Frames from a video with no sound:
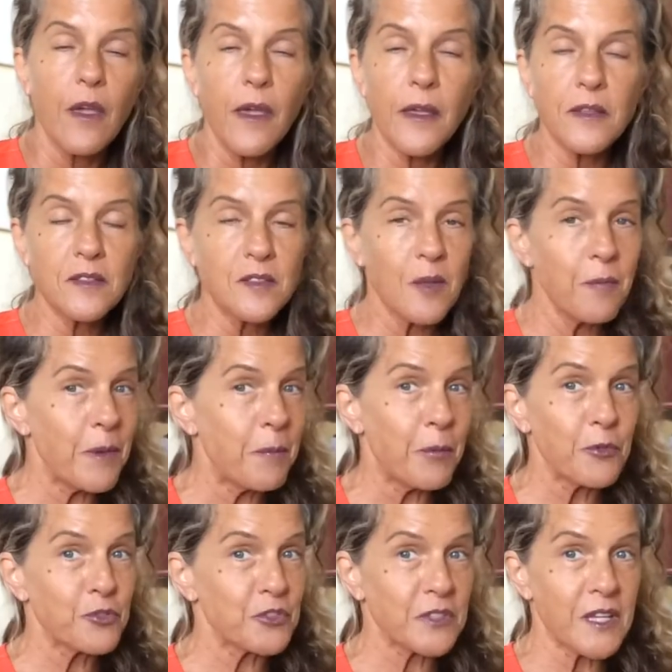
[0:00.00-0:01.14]
And some people
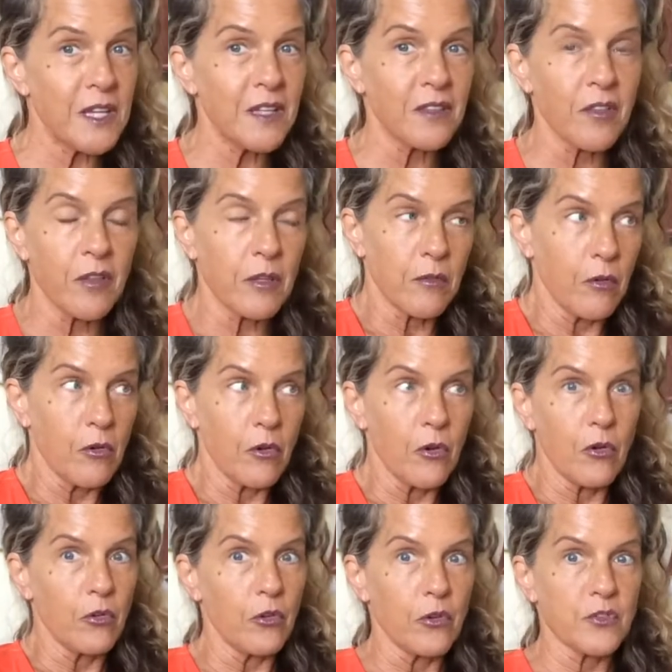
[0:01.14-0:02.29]
just can't. They're like, no,
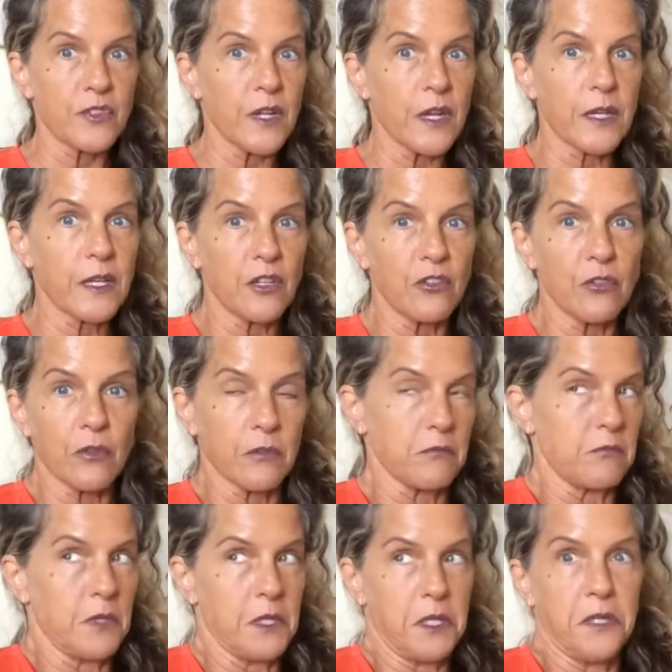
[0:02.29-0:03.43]
you don't understand. I can't do it.
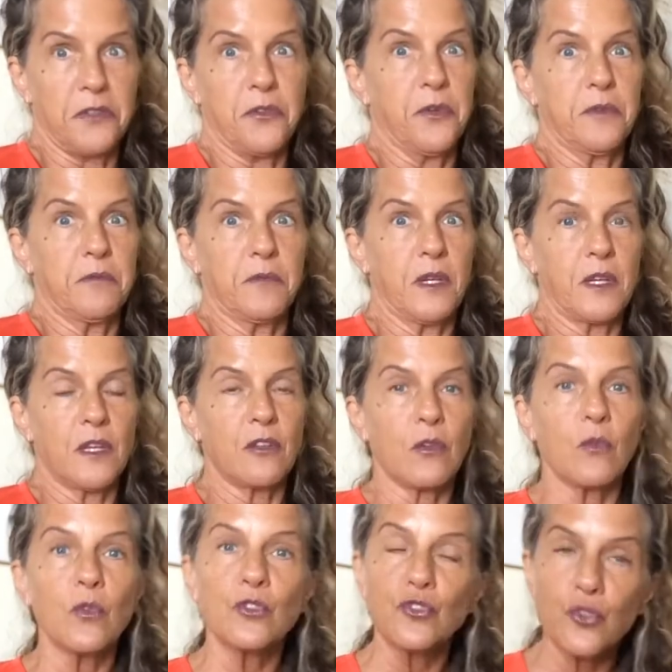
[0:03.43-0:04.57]
I can't do it.
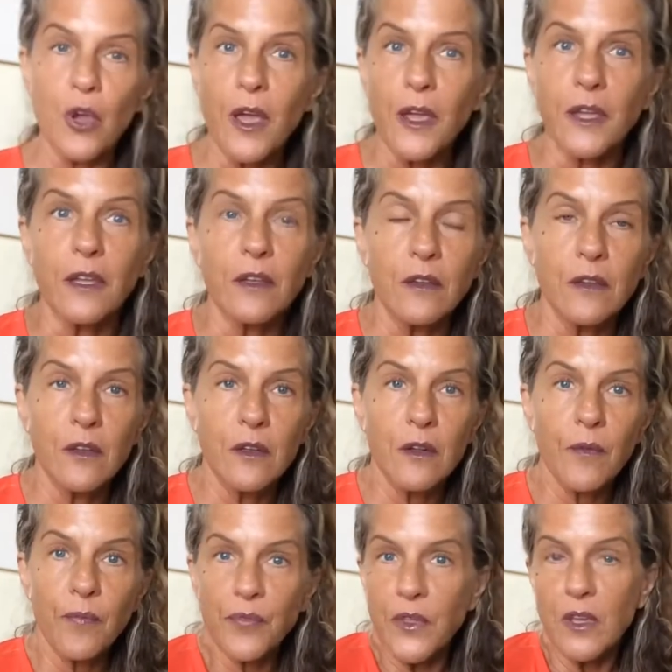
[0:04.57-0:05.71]
Well, try.
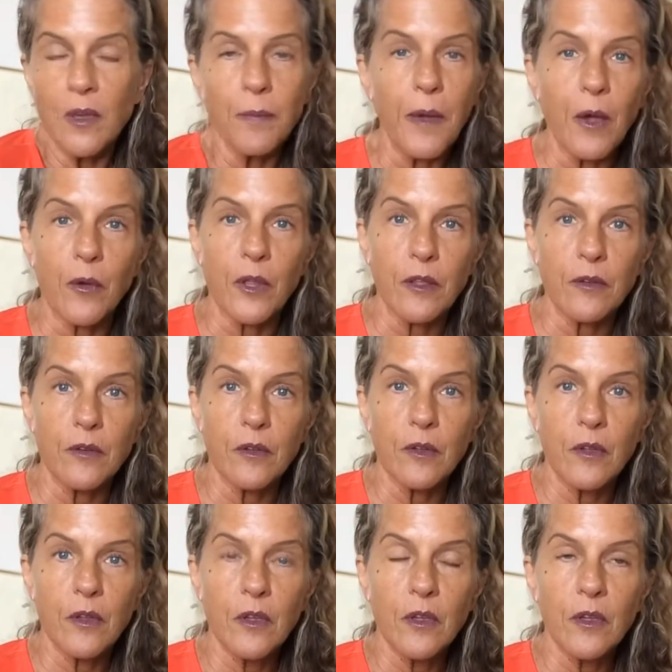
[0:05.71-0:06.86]
Think about it.
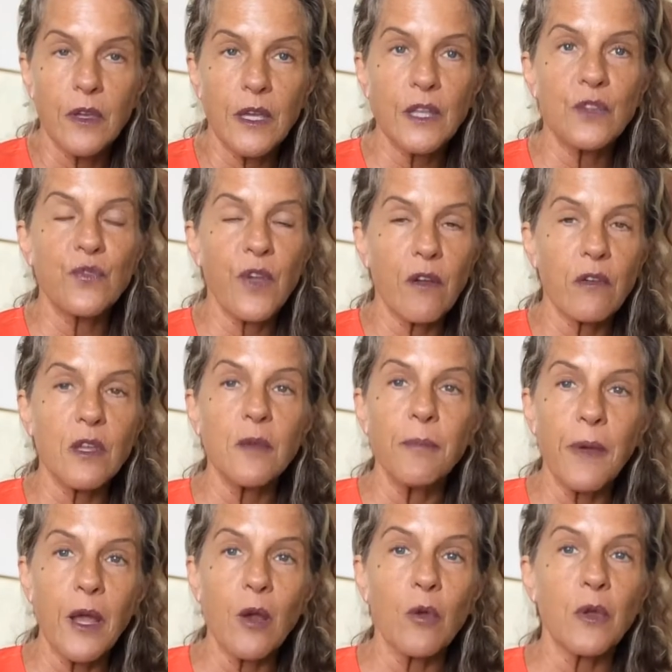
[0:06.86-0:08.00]
It's very
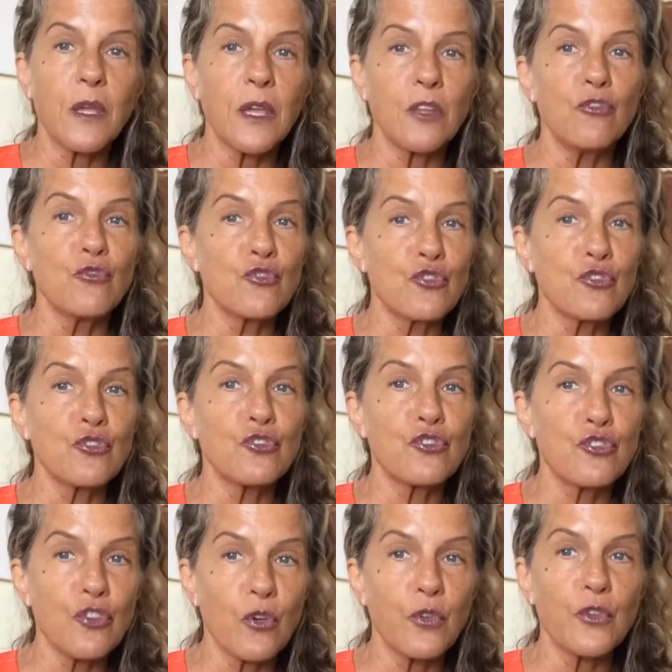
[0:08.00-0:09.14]
empowering, and you should
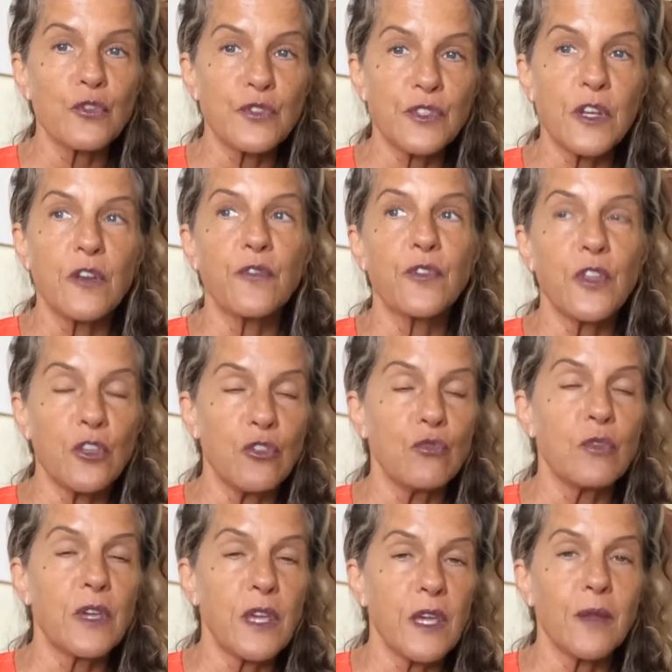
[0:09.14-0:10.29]
show yourself that you
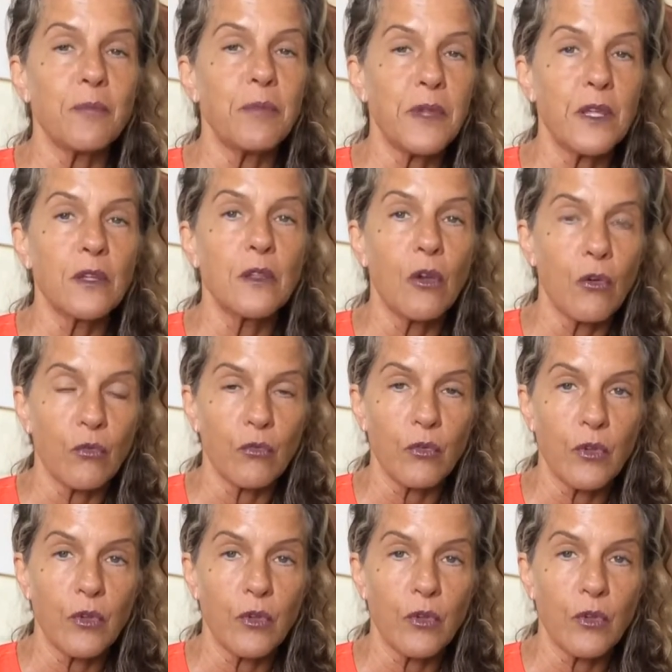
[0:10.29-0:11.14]
can be alone.